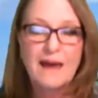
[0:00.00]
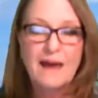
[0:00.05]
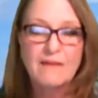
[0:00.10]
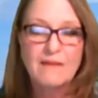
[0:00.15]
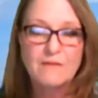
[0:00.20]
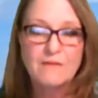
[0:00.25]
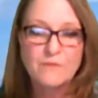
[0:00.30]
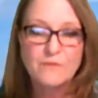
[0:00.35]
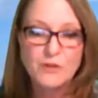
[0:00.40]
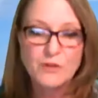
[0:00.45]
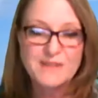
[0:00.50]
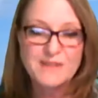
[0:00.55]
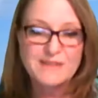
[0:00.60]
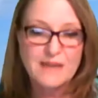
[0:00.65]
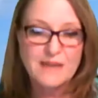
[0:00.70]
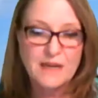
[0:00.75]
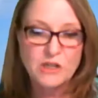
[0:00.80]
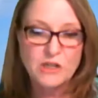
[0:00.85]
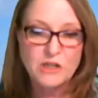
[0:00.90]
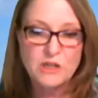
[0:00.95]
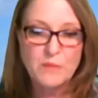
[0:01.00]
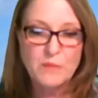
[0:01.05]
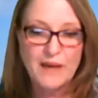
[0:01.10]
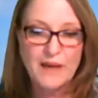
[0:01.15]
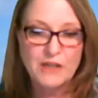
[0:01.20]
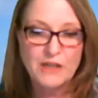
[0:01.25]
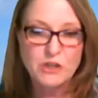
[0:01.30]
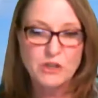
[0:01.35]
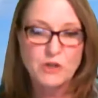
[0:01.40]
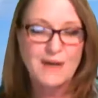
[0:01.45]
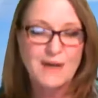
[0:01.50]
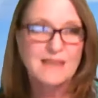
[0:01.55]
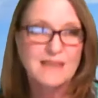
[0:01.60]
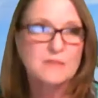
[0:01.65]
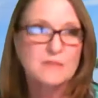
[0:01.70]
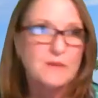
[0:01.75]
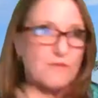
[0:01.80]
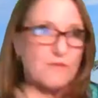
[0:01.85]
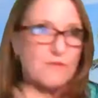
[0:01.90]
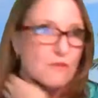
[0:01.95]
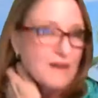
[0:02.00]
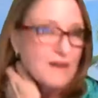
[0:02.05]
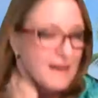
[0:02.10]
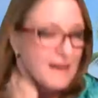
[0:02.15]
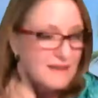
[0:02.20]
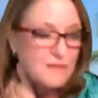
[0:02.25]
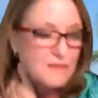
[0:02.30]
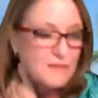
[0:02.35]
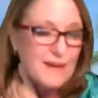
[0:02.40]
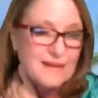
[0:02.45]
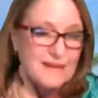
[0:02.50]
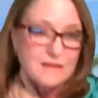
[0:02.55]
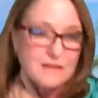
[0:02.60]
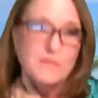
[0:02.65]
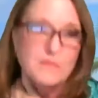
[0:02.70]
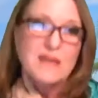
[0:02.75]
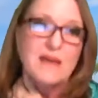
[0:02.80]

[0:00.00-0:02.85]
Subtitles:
And the first day she patched her husband for a neck spasm.